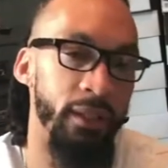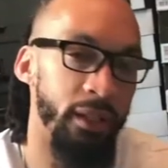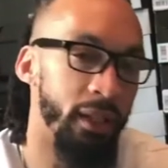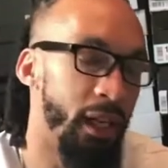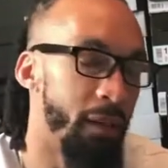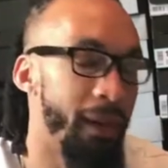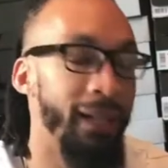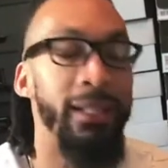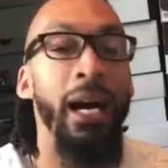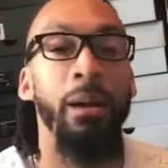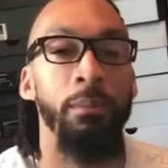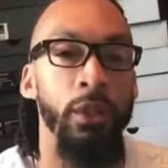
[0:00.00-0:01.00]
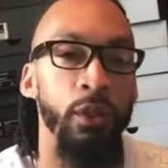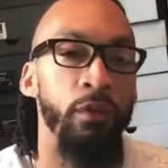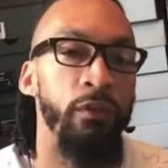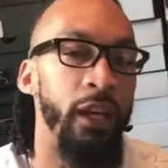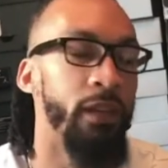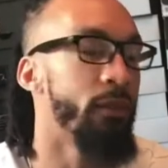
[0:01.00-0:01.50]
my top two
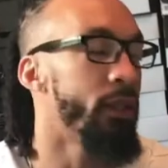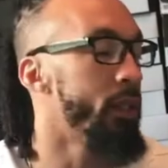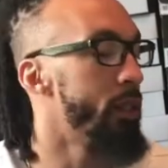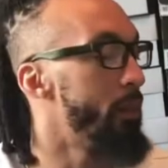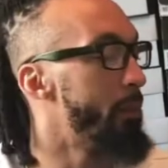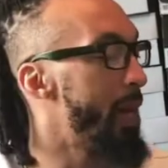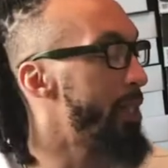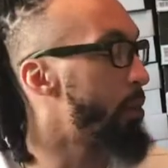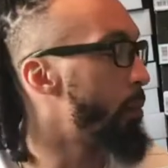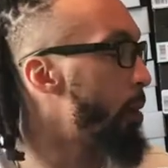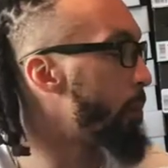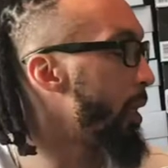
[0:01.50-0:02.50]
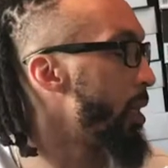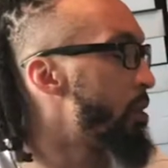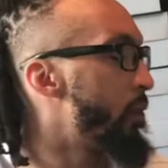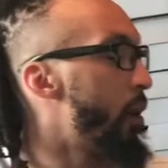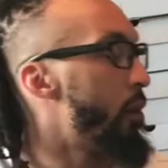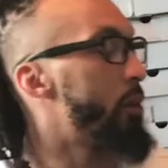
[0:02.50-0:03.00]
favorite basketball players of
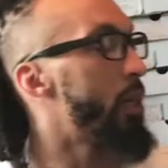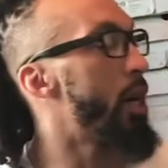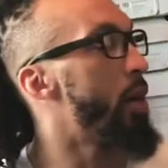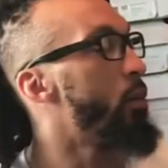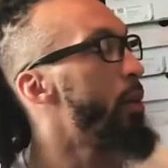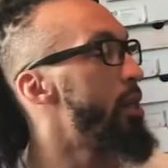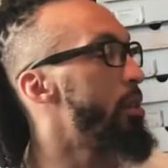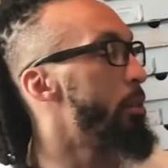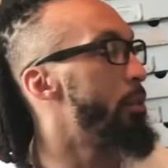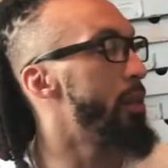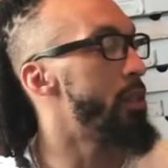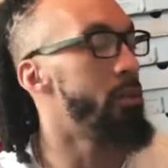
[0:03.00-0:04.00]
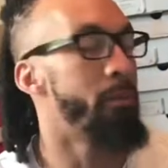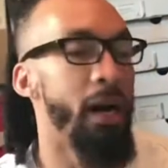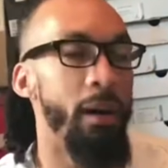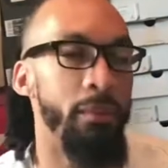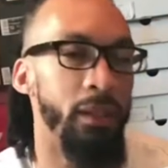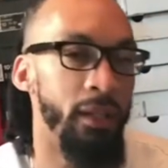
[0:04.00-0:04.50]
all time. Rest in peace to
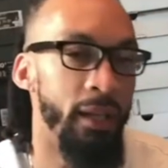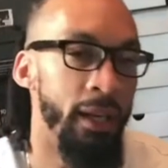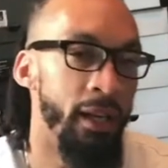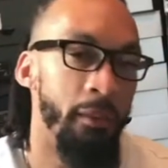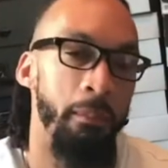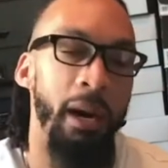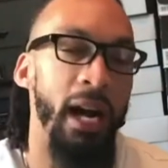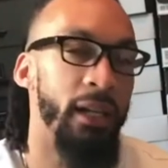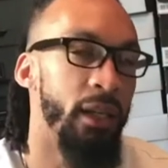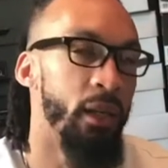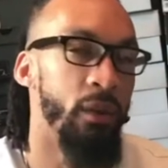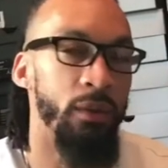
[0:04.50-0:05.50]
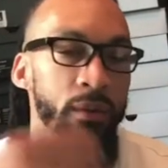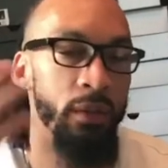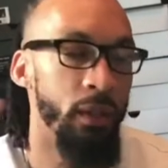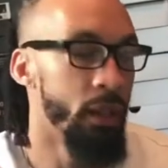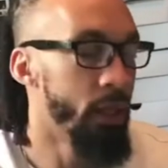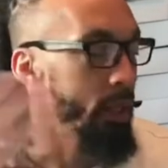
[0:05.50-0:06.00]
Mamba, my GOAT,
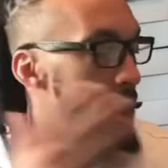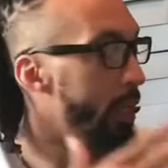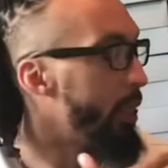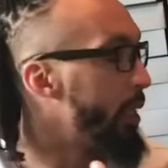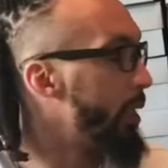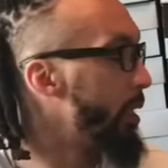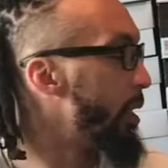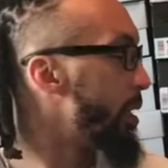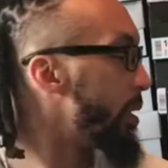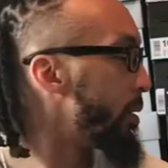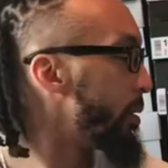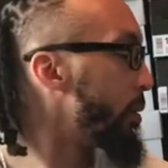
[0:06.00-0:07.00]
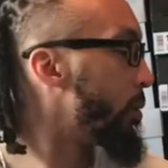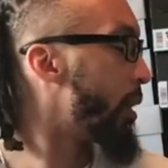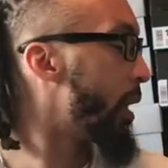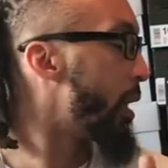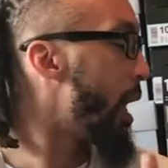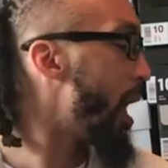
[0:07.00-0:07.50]
and
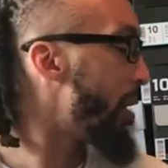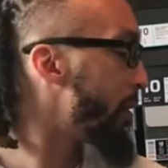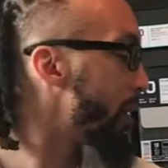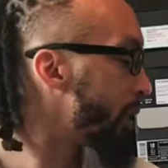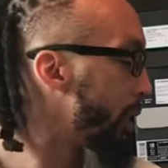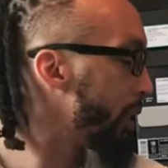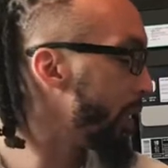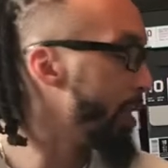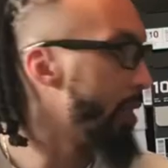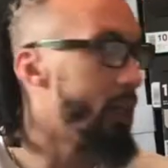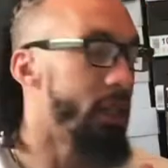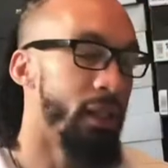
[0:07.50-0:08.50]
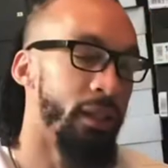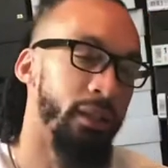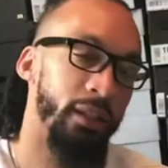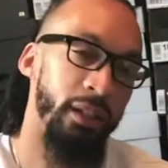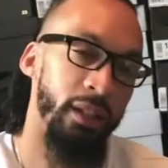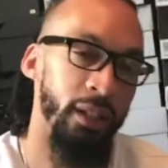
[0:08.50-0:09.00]
obviously
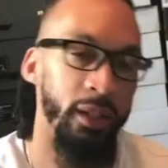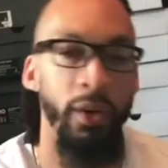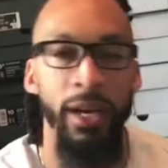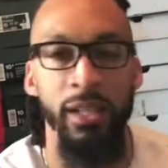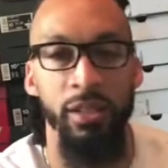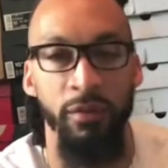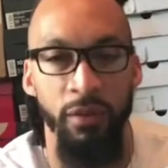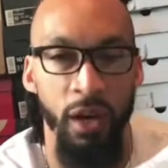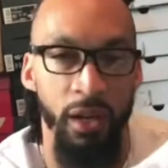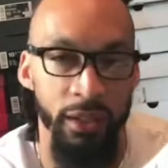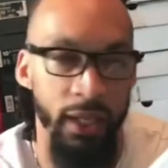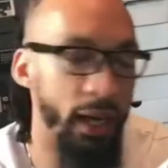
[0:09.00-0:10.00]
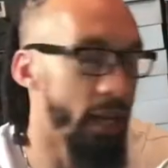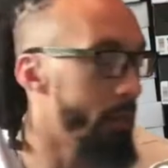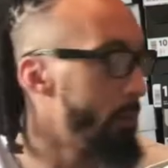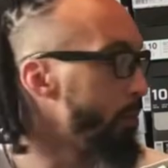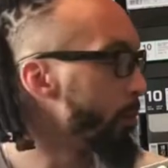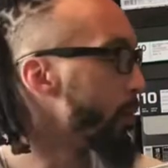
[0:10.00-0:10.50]
the greatest of all time
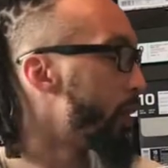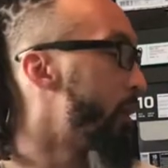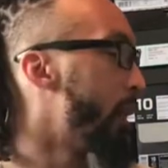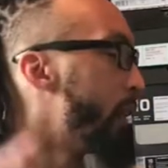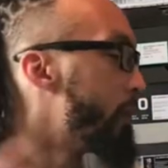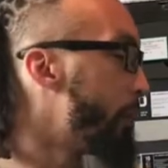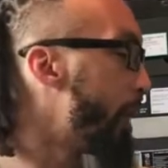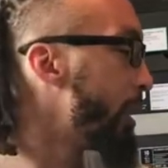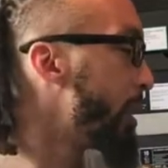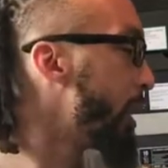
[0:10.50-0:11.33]
to everybody